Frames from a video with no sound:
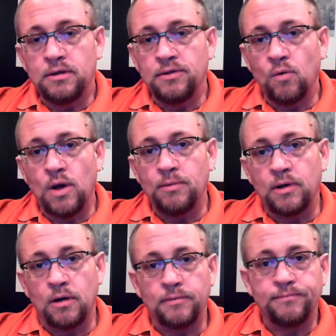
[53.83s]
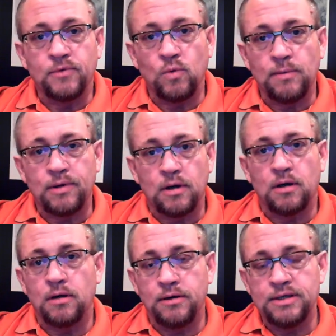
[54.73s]
webinar. The
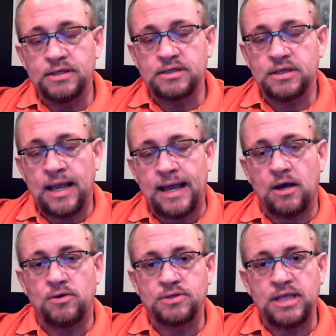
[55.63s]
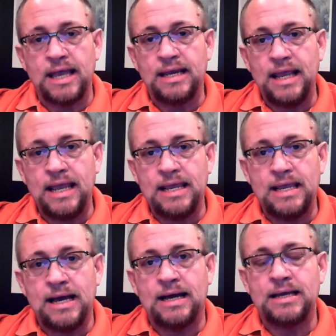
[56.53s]
webinar is housed at
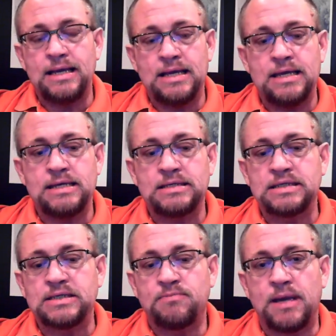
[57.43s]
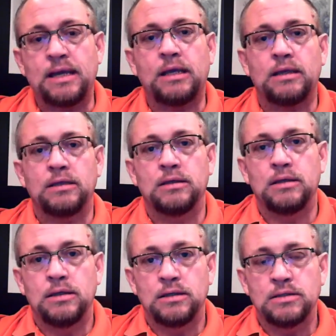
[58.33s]

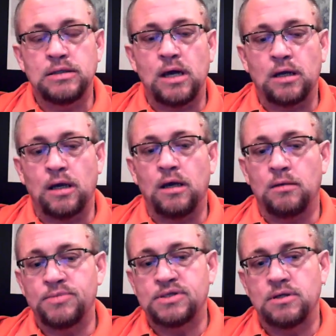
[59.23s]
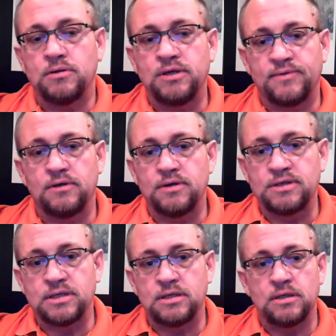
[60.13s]
aiaspec.com. So if there
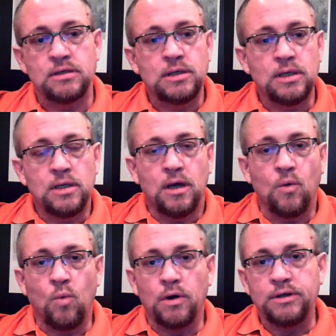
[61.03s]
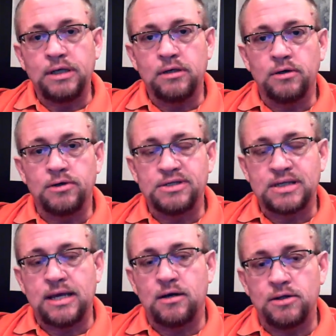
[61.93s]
is a want, need, or
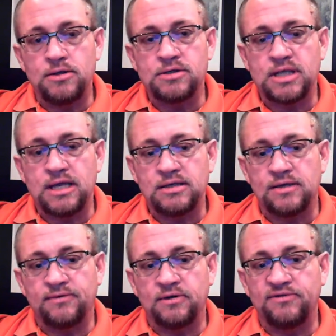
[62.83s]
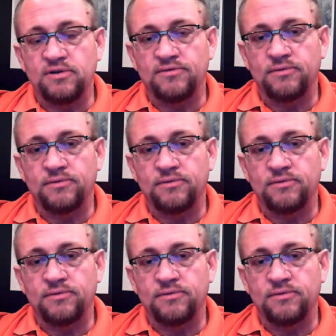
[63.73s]
desire to use that, definitely feel